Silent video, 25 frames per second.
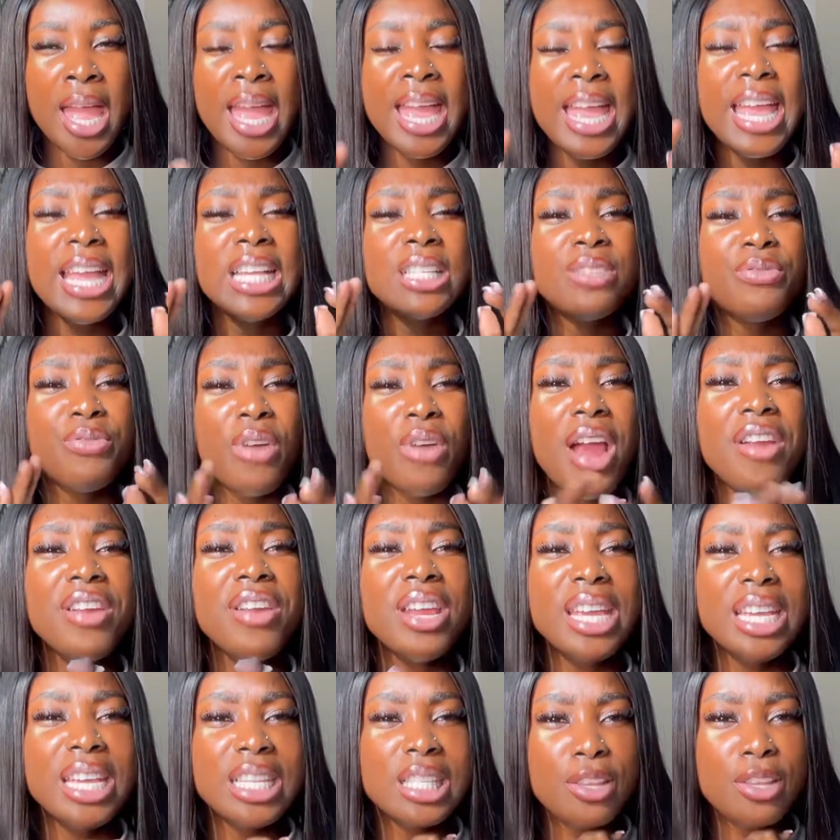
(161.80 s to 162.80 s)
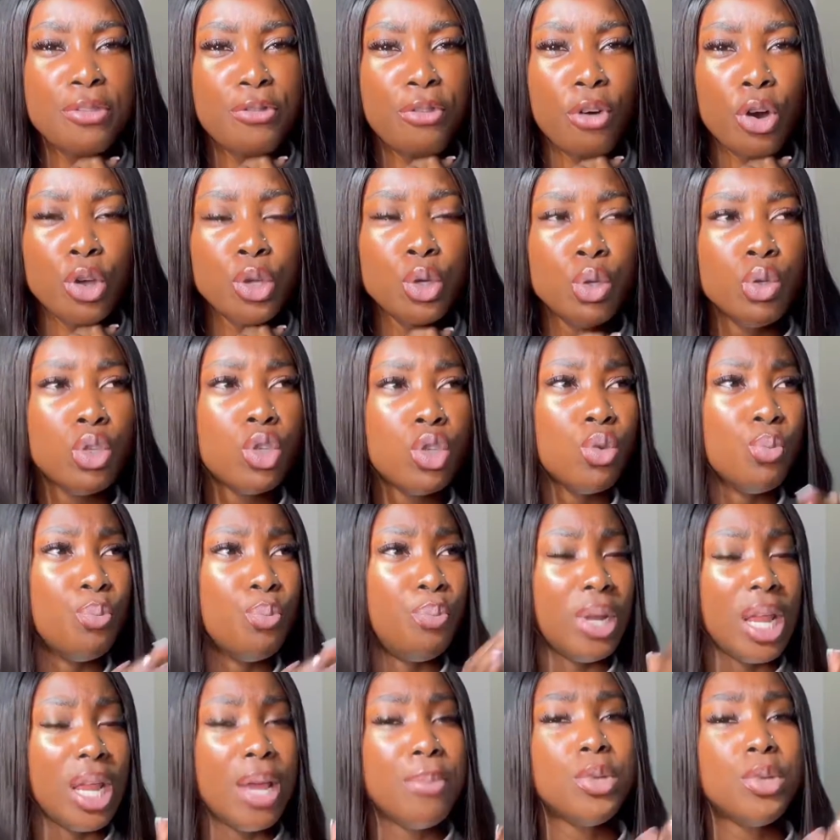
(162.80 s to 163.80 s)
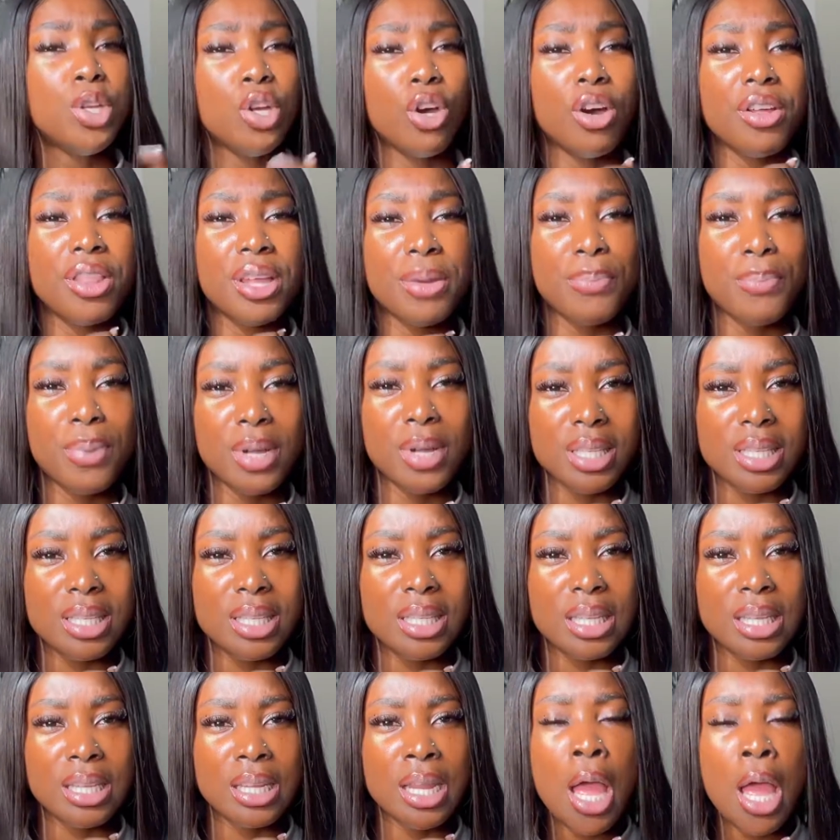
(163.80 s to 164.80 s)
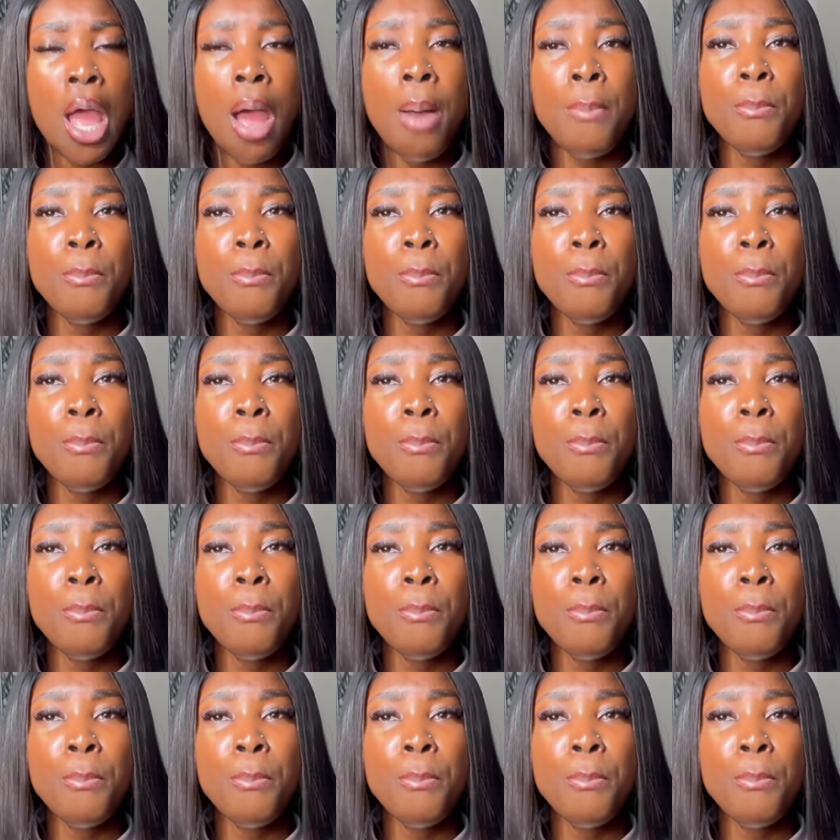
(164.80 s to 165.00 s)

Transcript: it's very easy for you to blame the other person,